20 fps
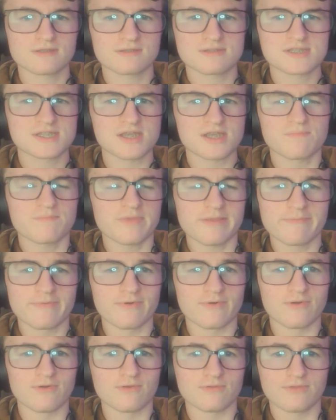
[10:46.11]
some
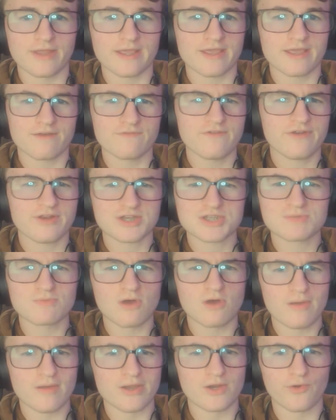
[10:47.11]
people, like a very
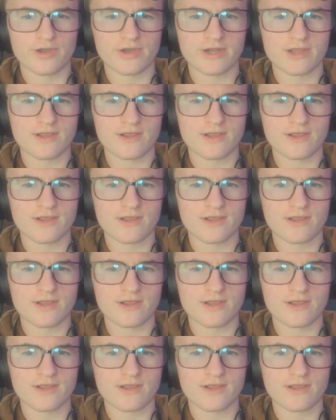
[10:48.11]
small minority,